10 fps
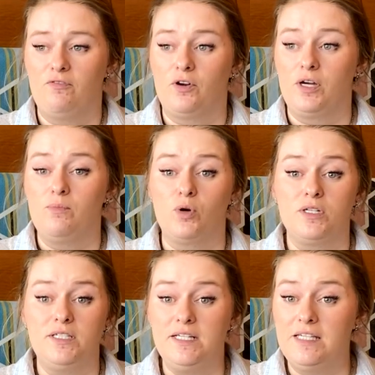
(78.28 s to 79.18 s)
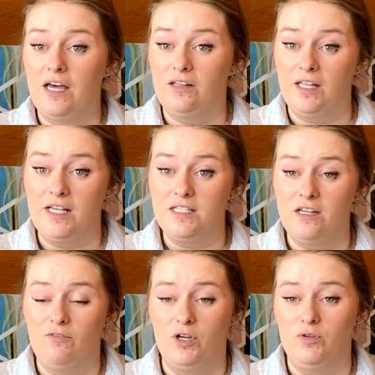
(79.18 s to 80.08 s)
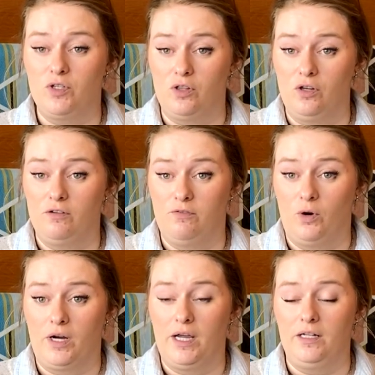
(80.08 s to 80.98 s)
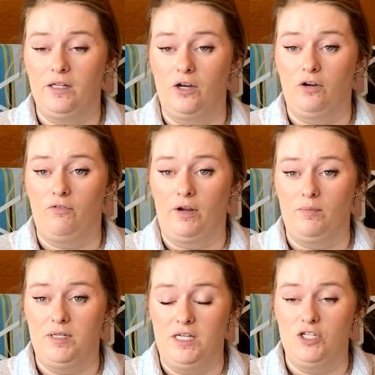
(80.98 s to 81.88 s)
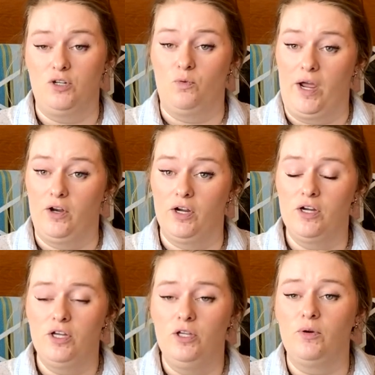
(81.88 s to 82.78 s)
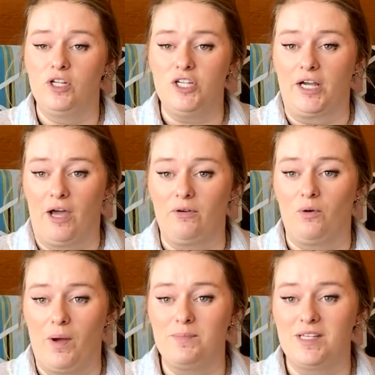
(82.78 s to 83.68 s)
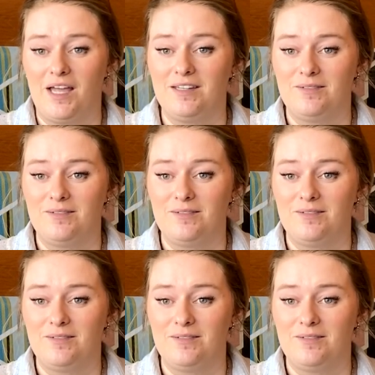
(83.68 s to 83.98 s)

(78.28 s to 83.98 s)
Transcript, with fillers: for a more detailed list of what you should look for in a letter of recommendation writer, you can check out our website.